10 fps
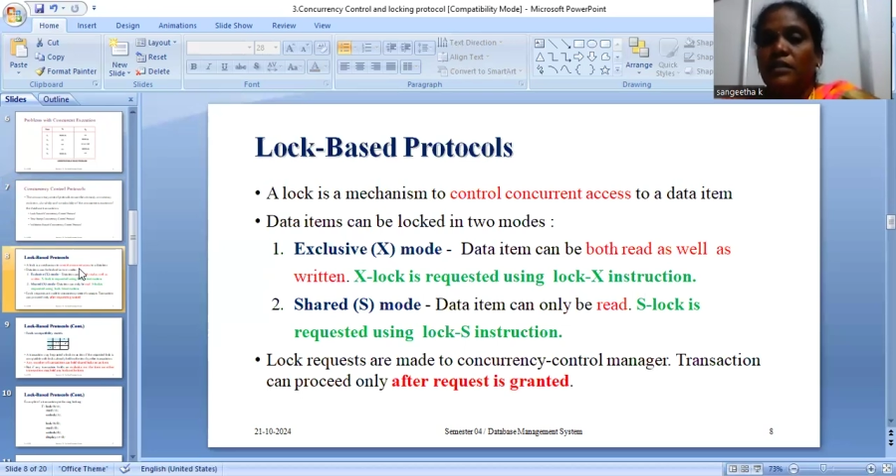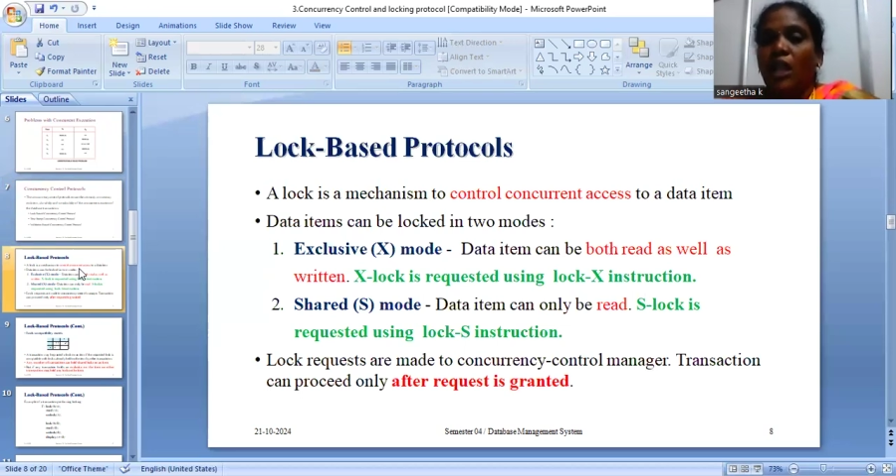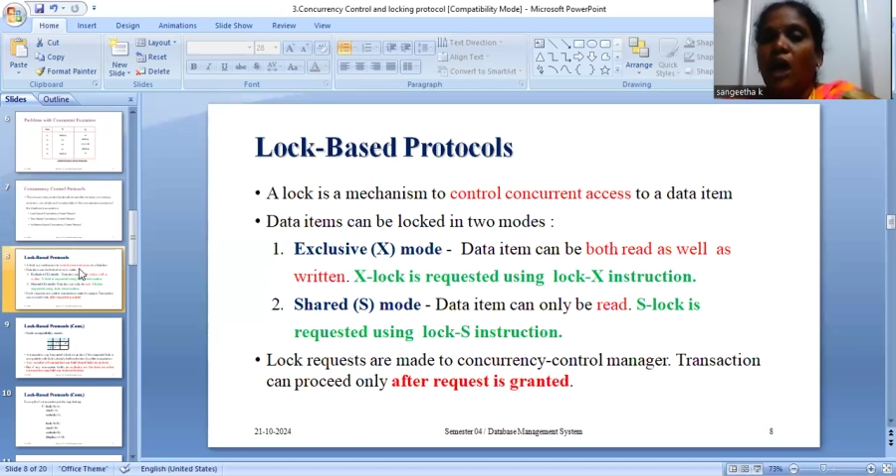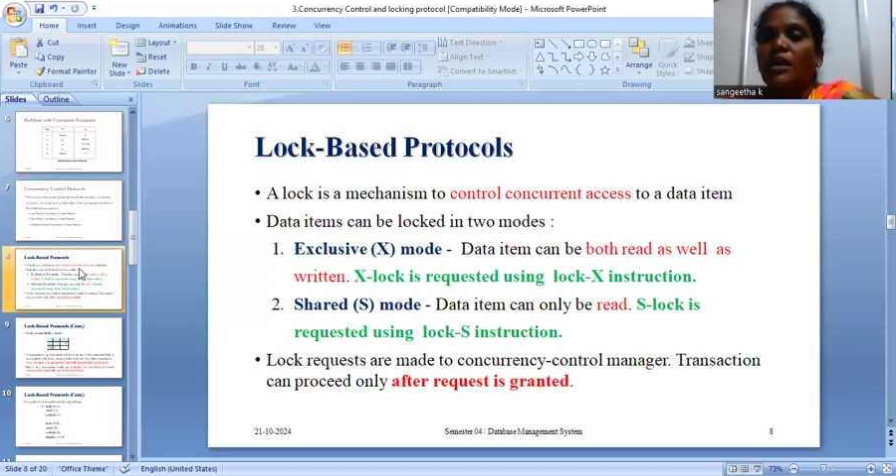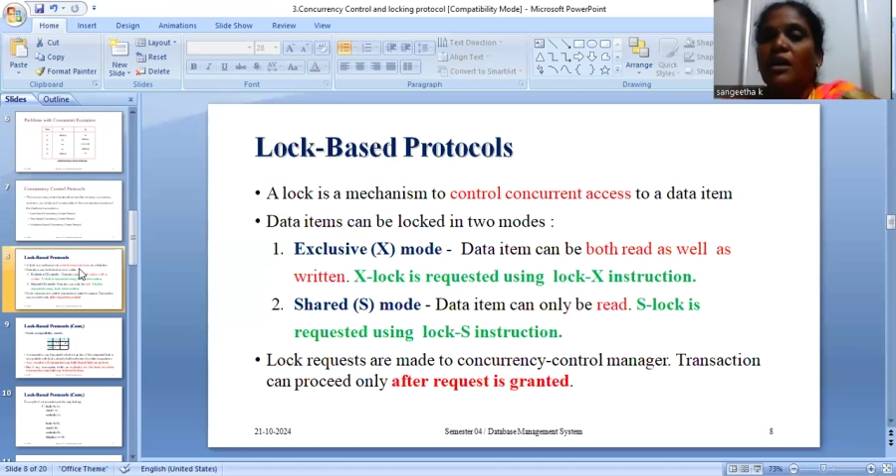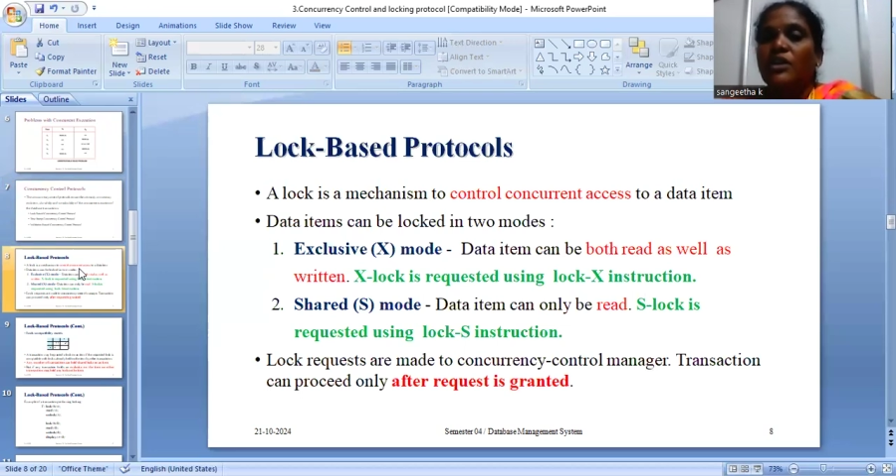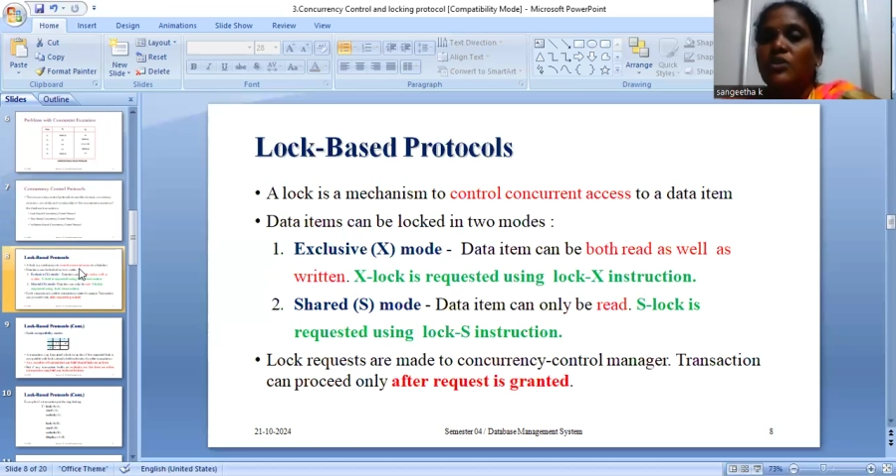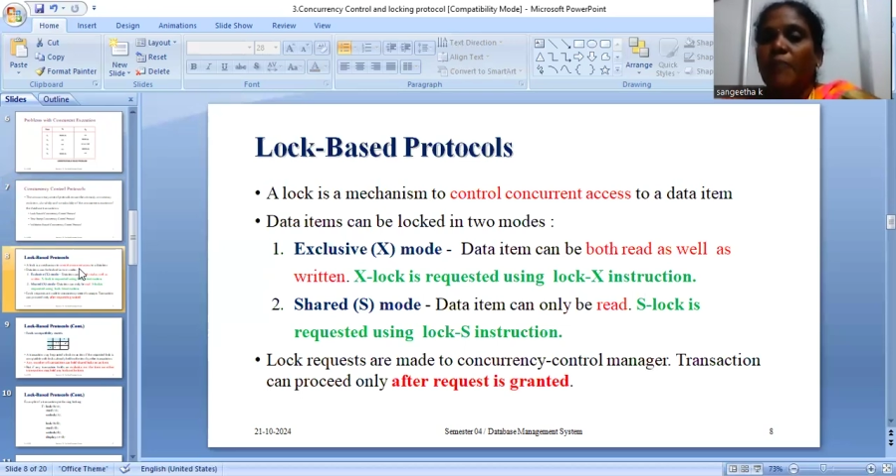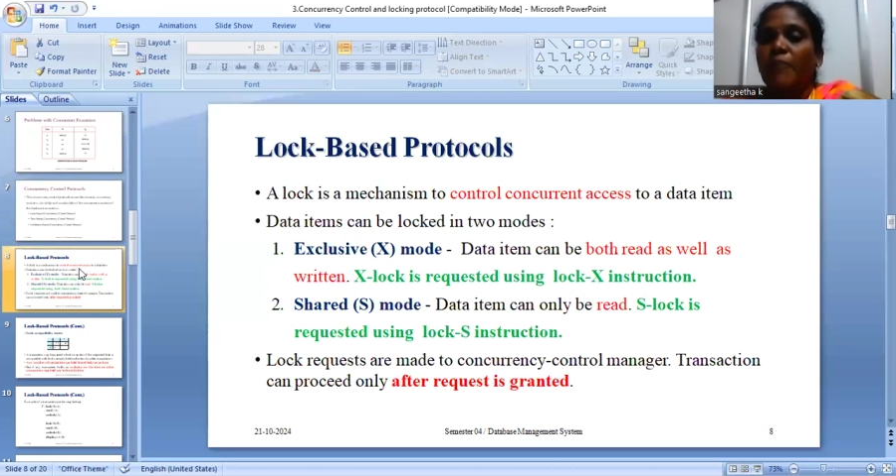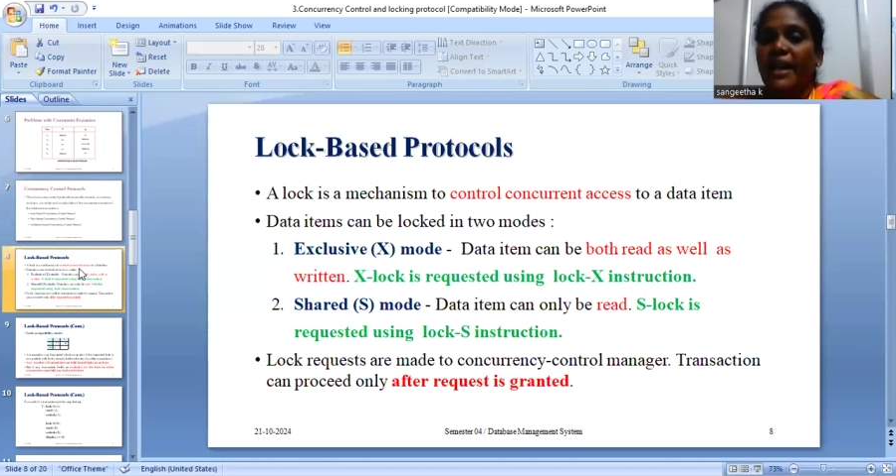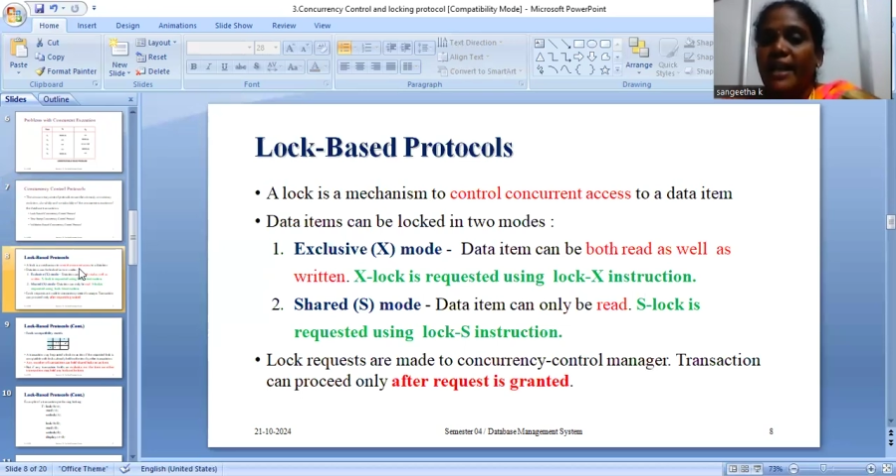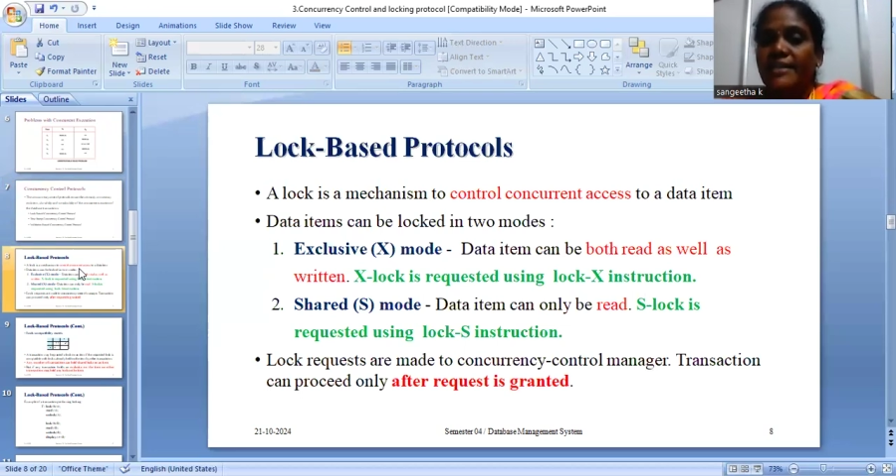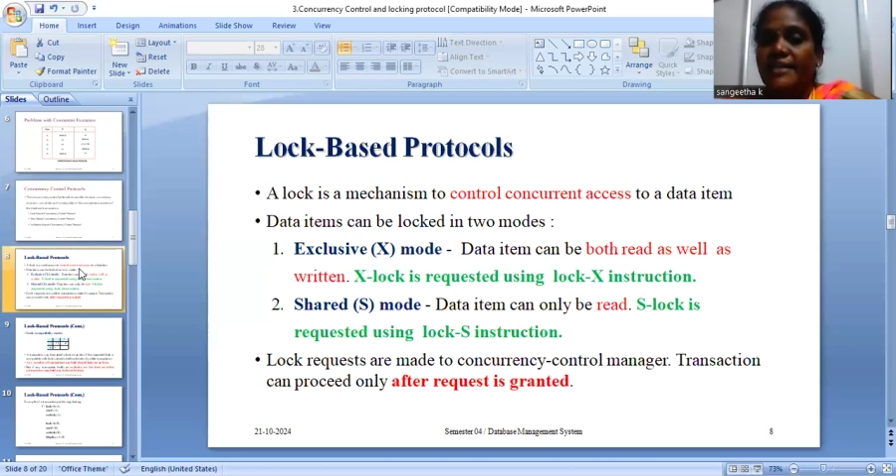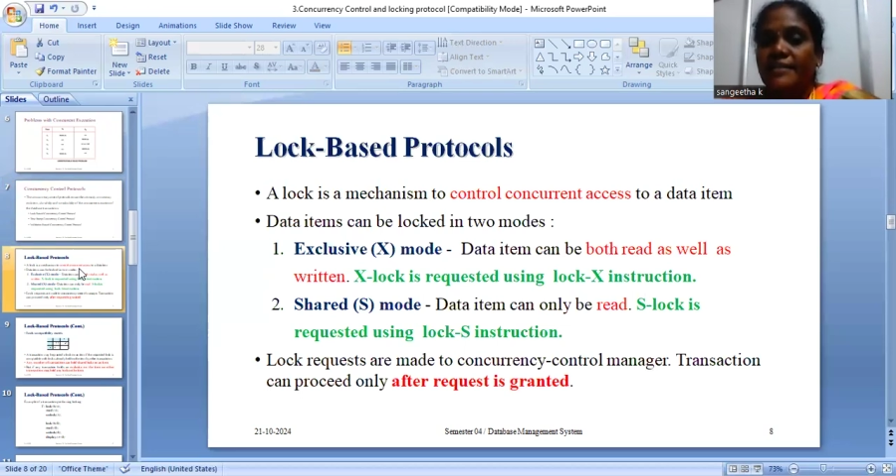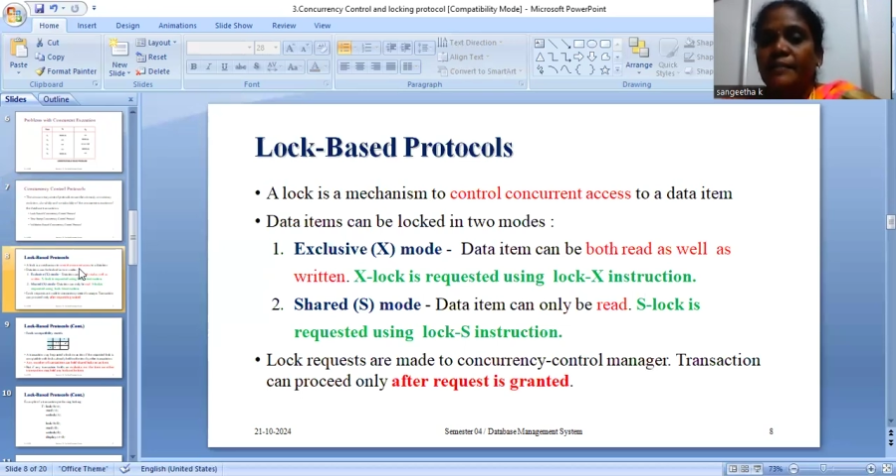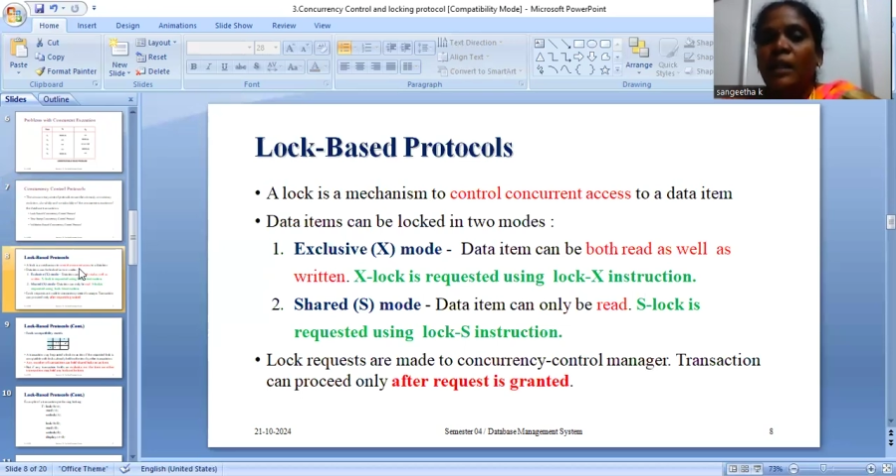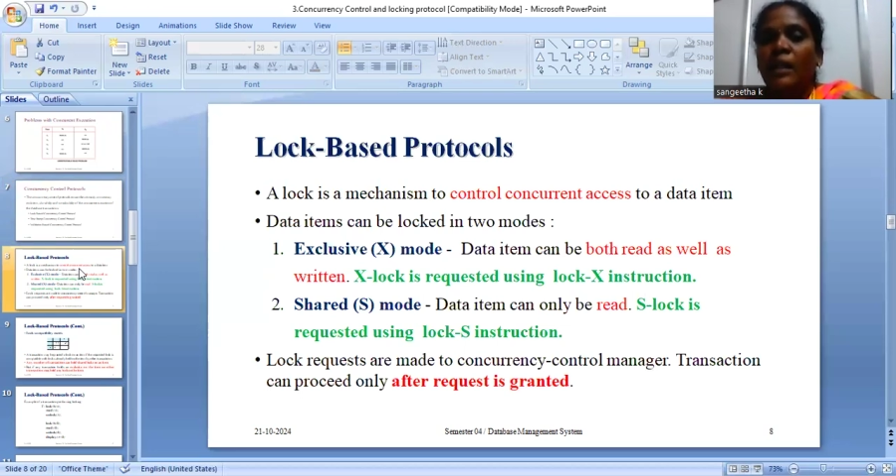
log control mechanism.